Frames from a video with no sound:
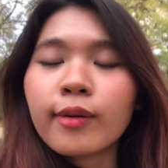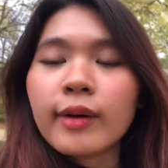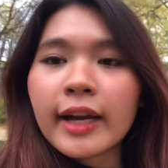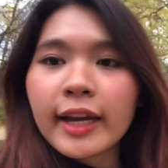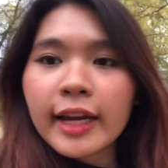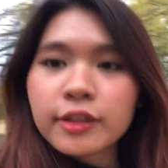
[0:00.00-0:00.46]

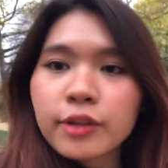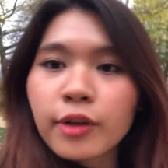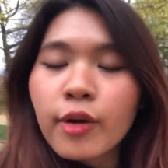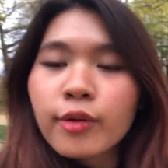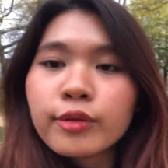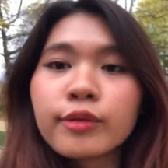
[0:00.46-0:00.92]
I had to
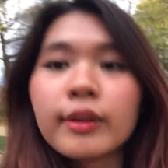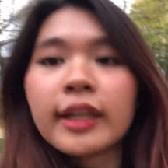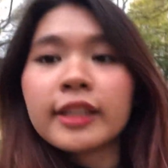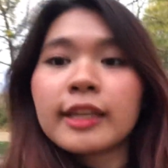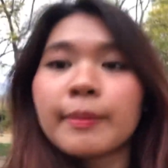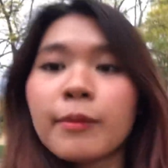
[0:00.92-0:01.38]
go to like
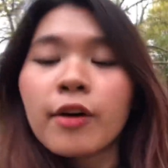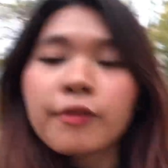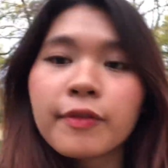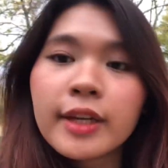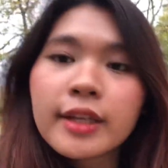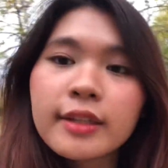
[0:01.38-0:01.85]
some
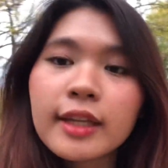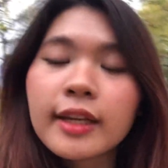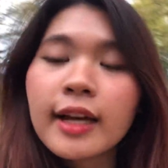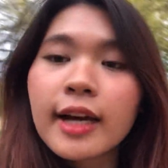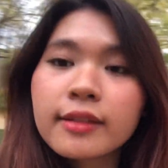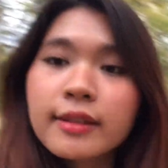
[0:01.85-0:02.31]
office and
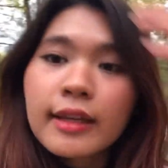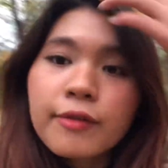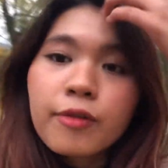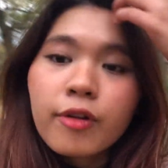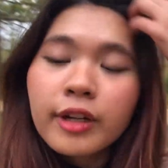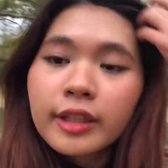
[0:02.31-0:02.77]
ask them
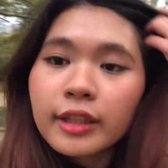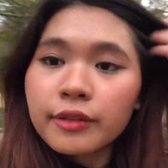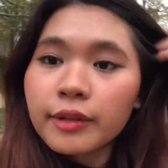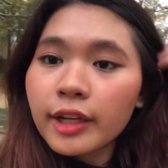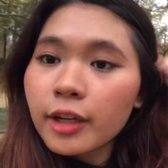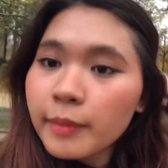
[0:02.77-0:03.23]
for the
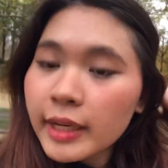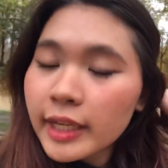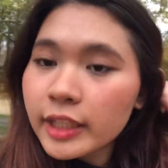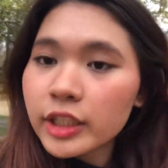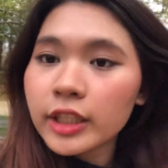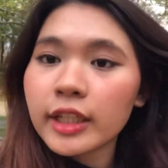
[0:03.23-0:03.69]

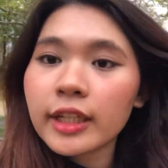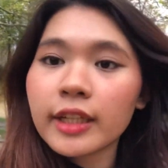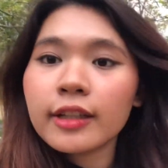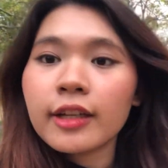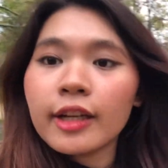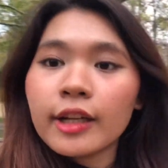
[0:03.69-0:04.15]

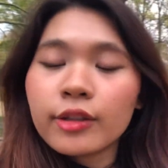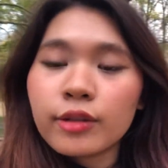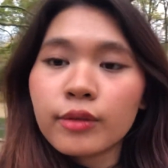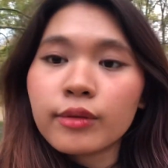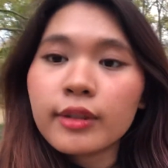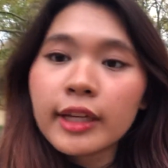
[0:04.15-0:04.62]
recommendation
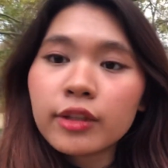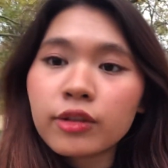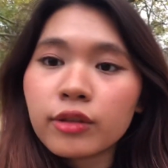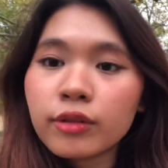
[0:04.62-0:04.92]
to send